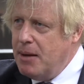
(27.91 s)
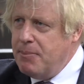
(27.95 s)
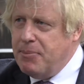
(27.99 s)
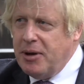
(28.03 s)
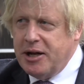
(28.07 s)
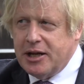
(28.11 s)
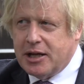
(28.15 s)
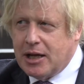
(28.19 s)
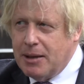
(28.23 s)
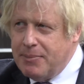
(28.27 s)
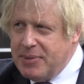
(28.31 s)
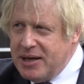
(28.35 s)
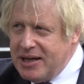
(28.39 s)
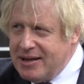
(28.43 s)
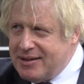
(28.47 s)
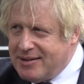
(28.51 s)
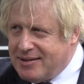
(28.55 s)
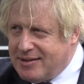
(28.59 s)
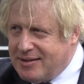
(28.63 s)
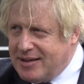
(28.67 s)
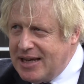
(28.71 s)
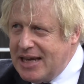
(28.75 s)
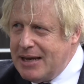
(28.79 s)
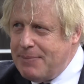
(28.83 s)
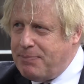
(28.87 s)
but it can be
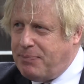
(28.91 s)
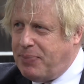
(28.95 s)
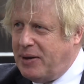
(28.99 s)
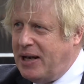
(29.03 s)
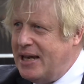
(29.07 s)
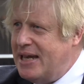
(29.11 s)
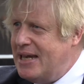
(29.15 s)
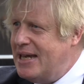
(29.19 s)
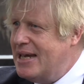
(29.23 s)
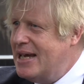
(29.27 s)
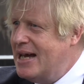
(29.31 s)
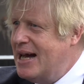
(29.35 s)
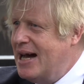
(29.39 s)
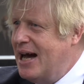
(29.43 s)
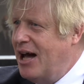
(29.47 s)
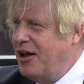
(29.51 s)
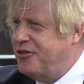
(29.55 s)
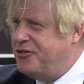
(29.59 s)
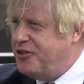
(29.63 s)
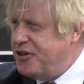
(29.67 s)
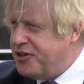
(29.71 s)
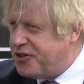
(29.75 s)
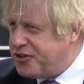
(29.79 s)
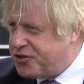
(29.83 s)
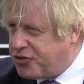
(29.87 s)
deeply
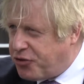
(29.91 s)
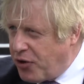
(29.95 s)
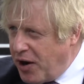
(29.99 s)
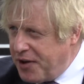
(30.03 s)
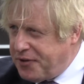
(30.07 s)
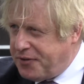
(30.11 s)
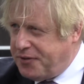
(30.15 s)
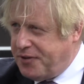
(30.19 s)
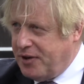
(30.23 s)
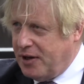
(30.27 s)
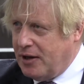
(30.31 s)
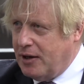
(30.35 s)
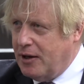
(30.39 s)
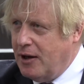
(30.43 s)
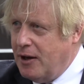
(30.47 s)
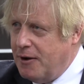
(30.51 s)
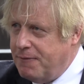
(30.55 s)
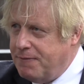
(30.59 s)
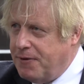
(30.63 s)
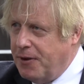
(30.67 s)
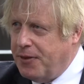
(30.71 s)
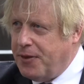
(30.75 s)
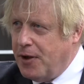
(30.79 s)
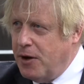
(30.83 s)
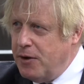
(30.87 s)
distressing
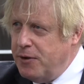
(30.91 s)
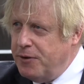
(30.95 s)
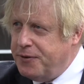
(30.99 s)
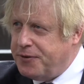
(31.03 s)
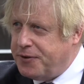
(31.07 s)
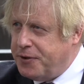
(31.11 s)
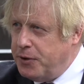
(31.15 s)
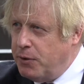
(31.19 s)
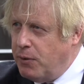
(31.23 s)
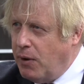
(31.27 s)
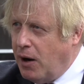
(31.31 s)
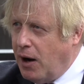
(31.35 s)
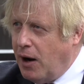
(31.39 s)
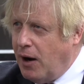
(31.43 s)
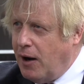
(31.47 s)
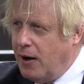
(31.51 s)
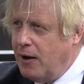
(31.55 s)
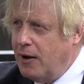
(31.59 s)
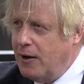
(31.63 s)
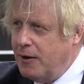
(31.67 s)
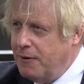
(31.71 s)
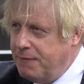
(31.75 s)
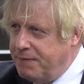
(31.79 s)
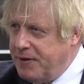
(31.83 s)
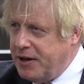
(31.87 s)
for those who are
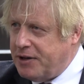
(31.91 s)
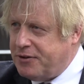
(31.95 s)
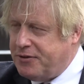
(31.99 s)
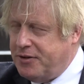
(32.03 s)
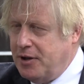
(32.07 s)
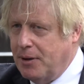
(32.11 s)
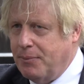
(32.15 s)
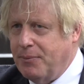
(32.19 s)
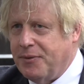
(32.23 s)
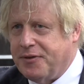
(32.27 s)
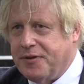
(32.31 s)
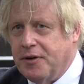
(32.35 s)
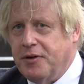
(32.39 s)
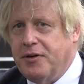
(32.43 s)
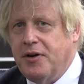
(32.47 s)
victims.